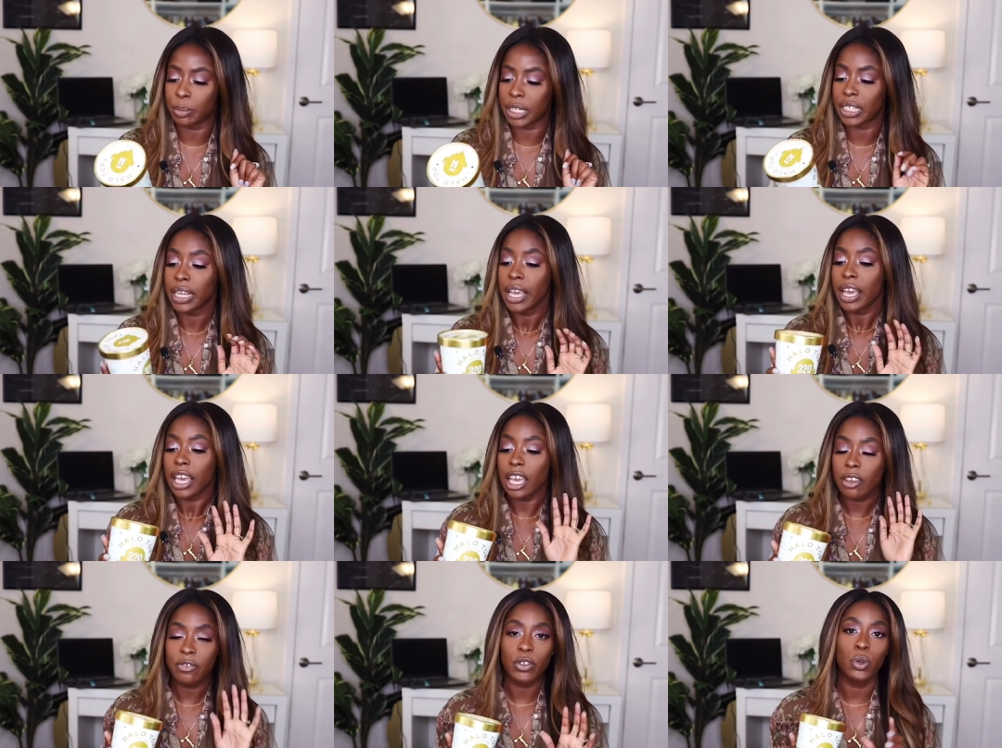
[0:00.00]
But
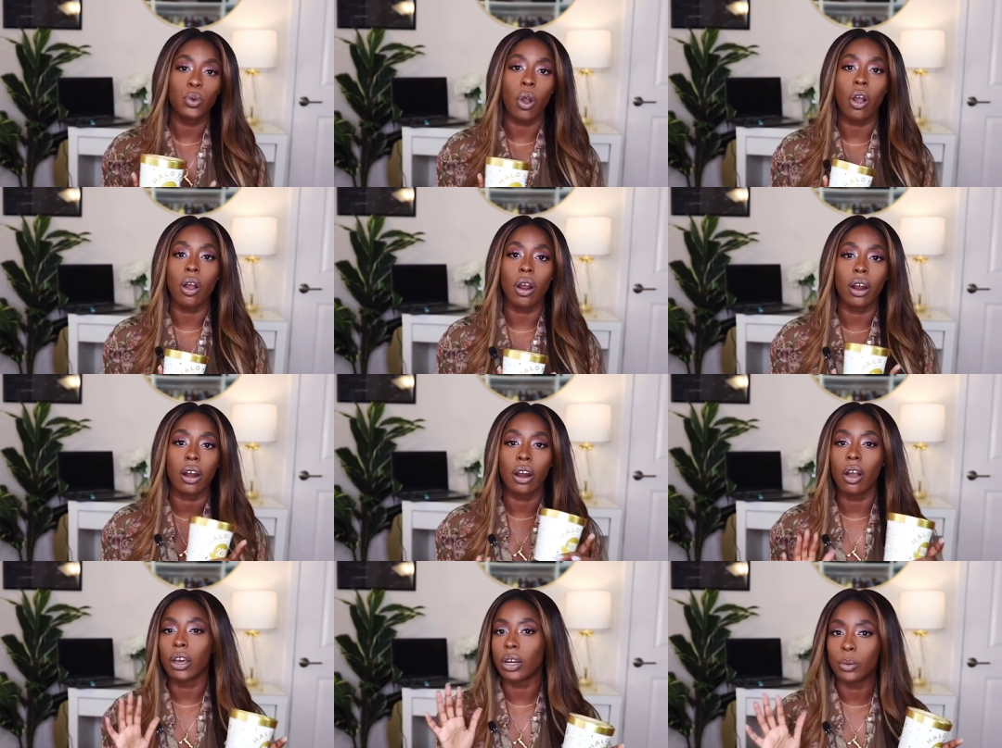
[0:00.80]
if you
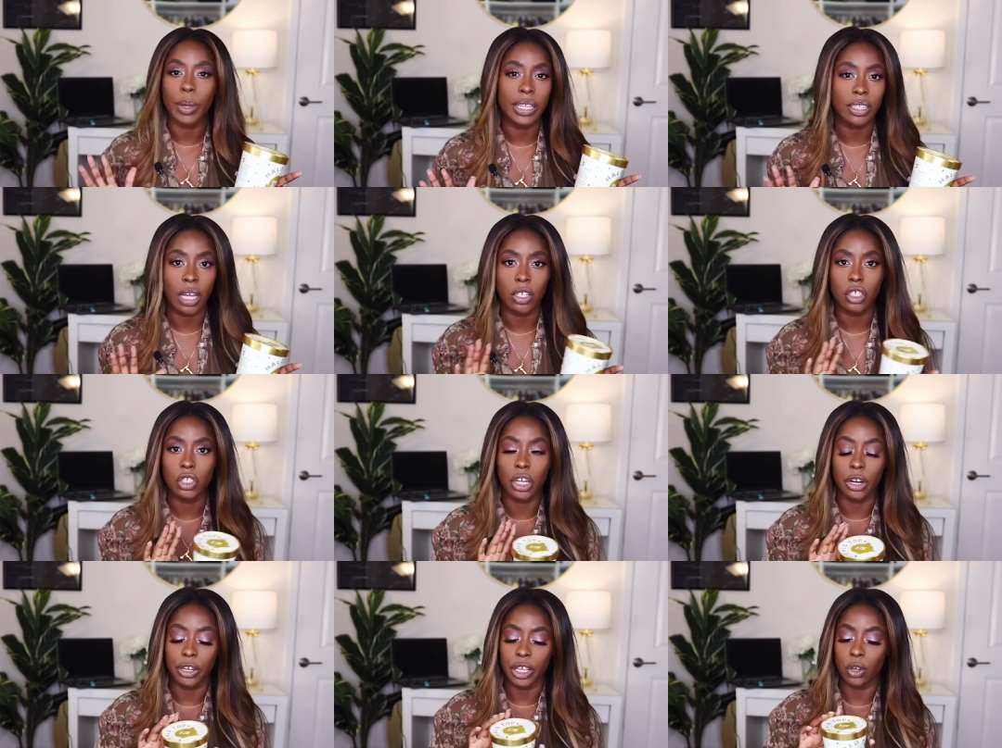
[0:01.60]
are on a weight loss
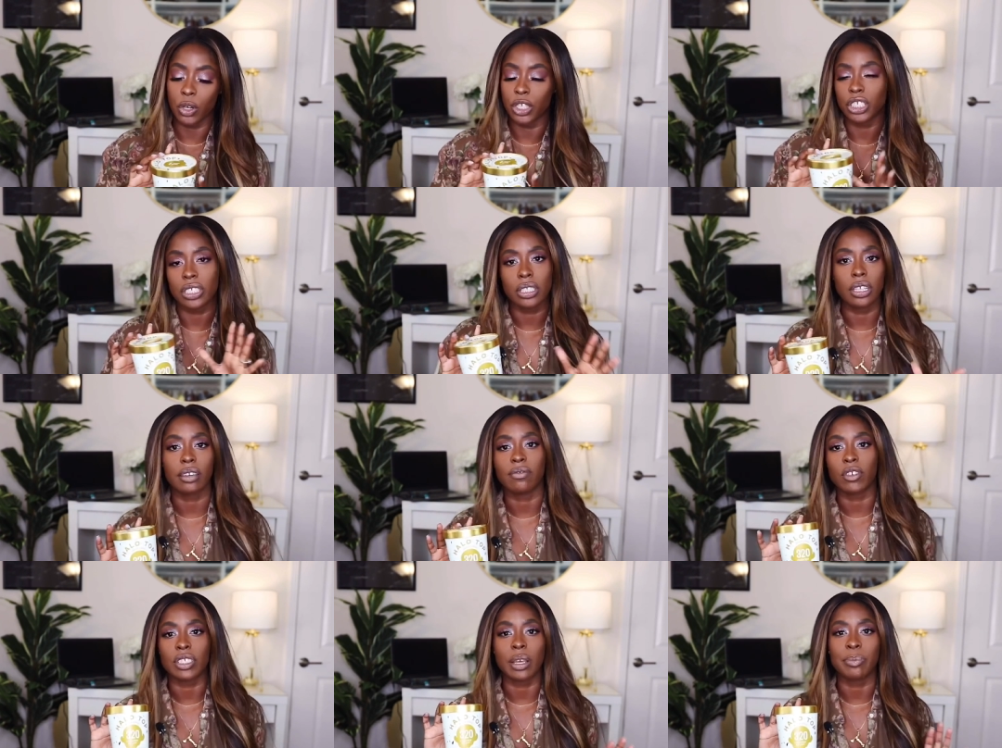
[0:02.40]
journey, or you're just
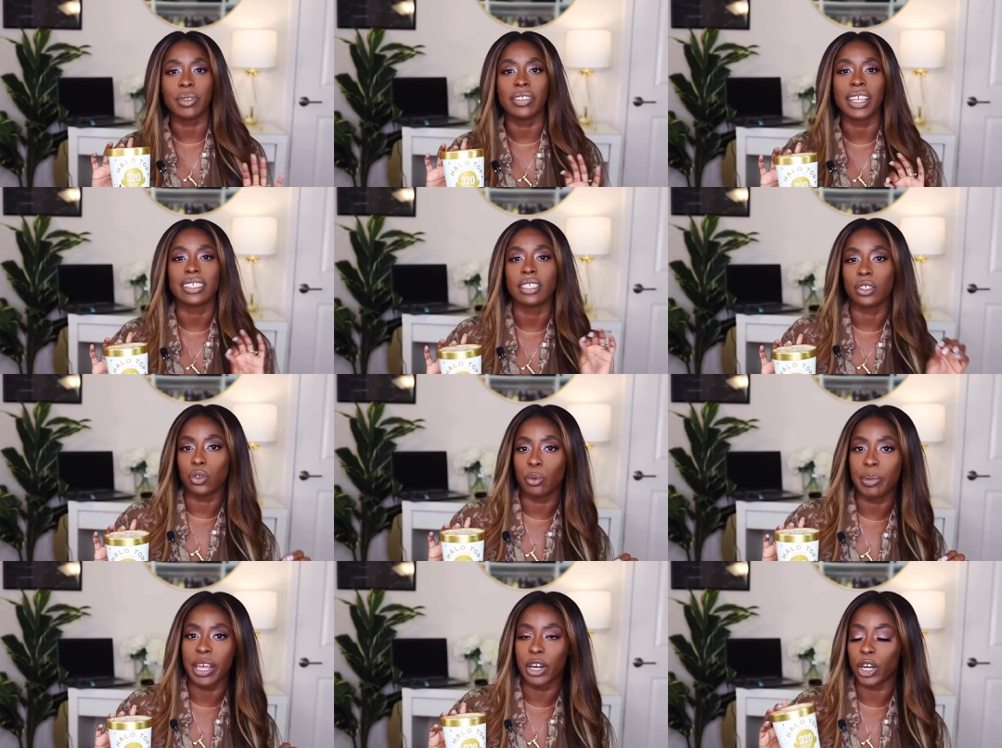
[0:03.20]
looking for something that's a
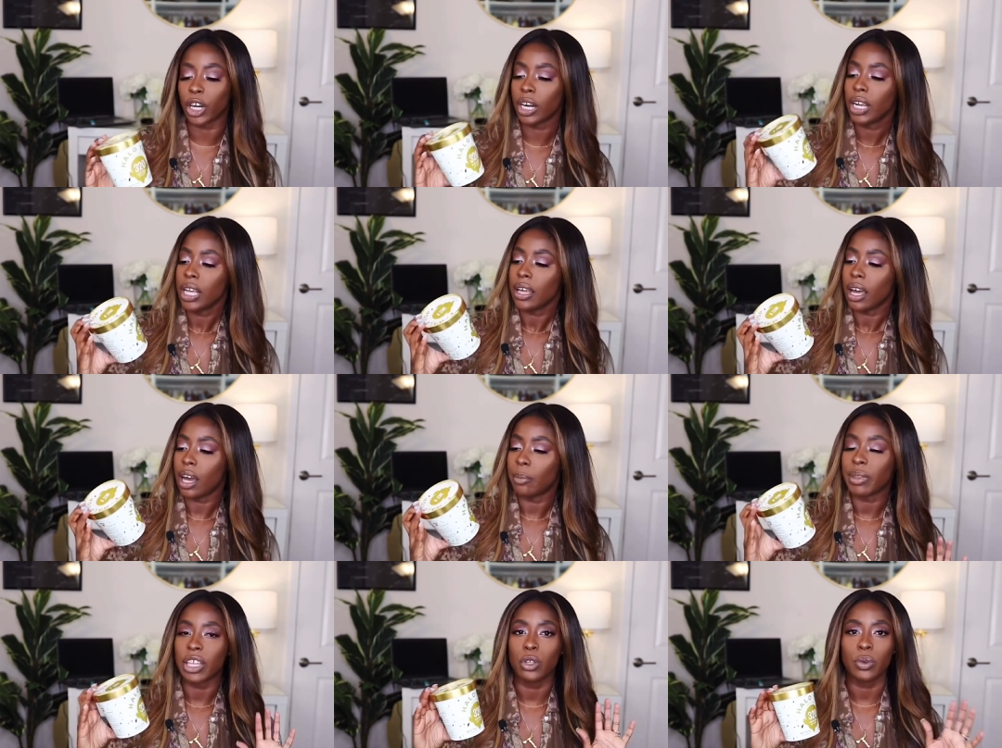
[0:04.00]
little better
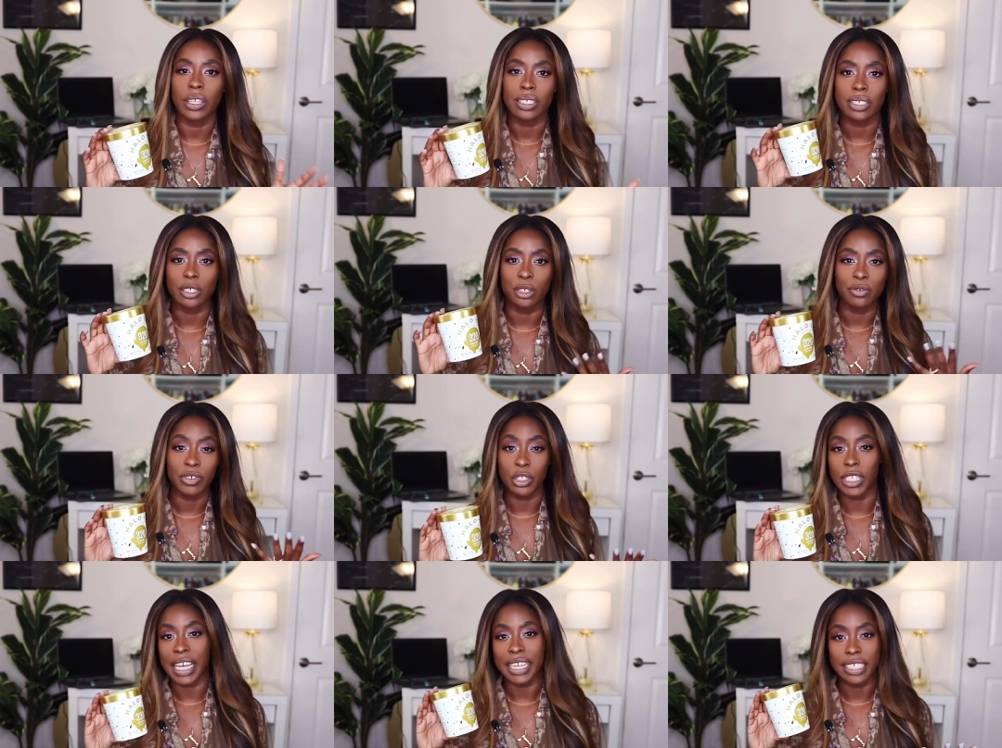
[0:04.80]
that you can still
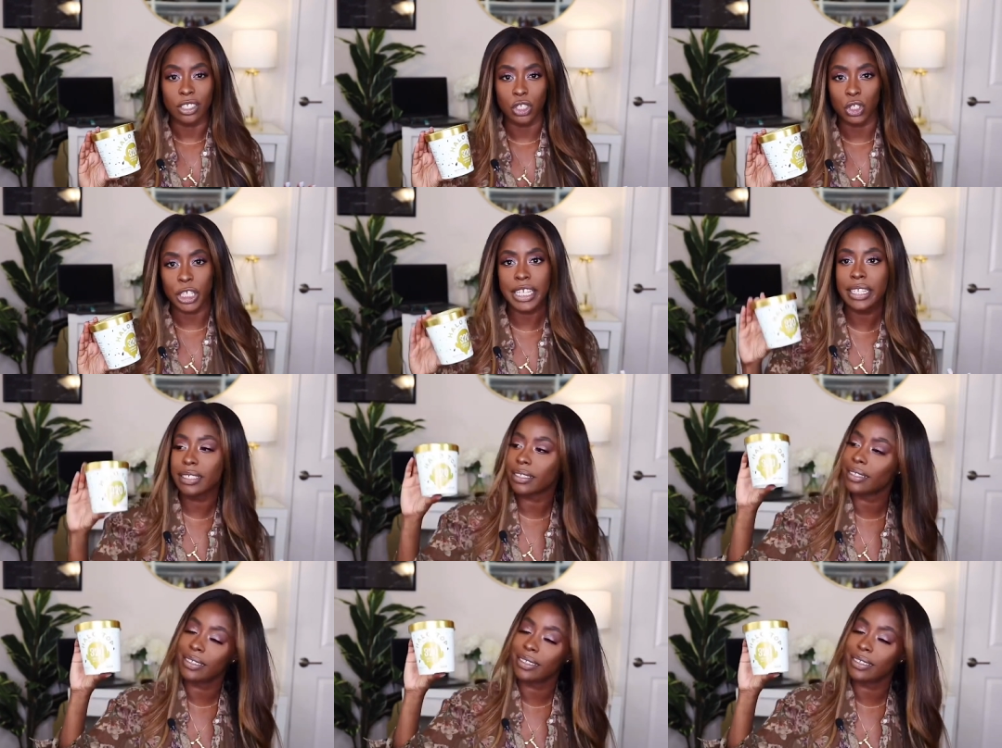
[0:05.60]
feel like is a treat,